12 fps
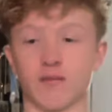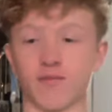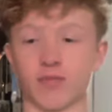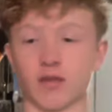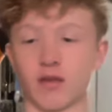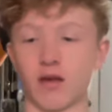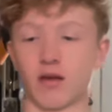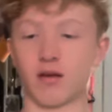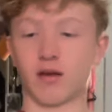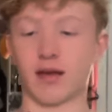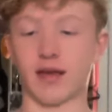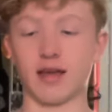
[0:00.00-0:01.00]

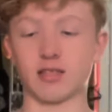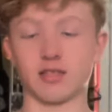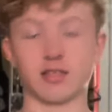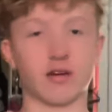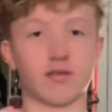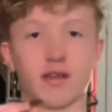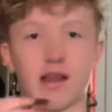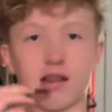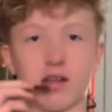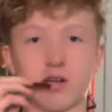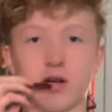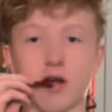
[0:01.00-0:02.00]
I guess, because I don't really
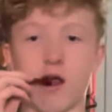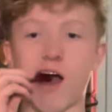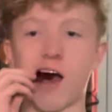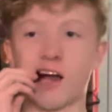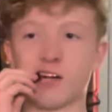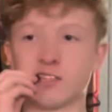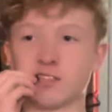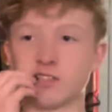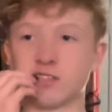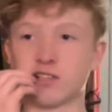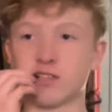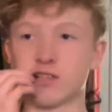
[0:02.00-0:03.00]
like licorice.
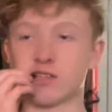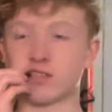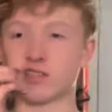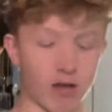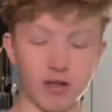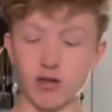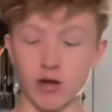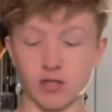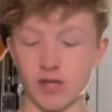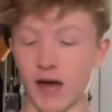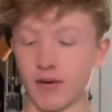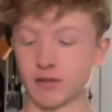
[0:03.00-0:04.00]
These aren't
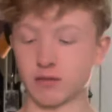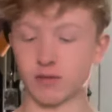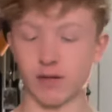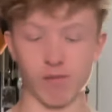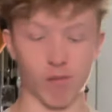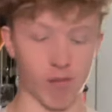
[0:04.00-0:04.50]
sour, but